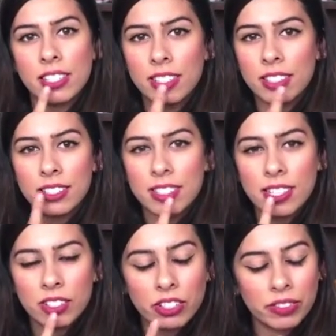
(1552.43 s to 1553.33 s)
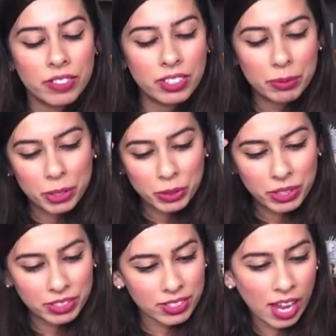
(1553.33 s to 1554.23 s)
Like in the center of the lips, you
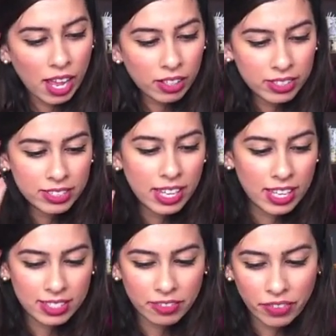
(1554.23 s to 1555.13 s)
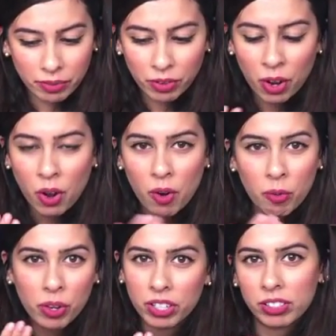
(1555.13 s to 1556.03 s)
can tell it's like as if I've
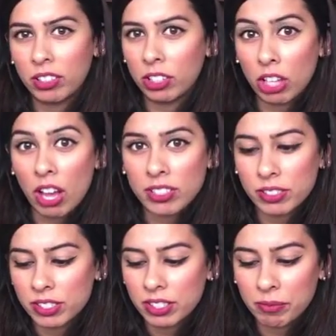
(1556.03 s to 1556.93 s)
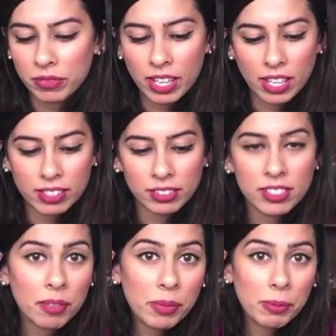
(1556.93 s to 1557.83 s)
worn a little gloss or something, and
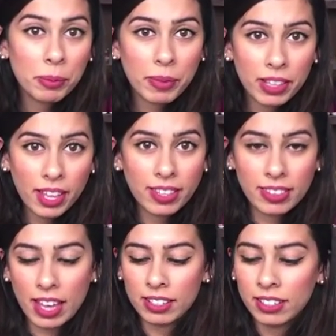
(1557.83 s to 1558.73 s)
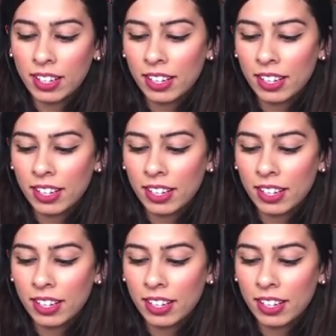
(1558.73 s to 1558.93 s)
some people might like that.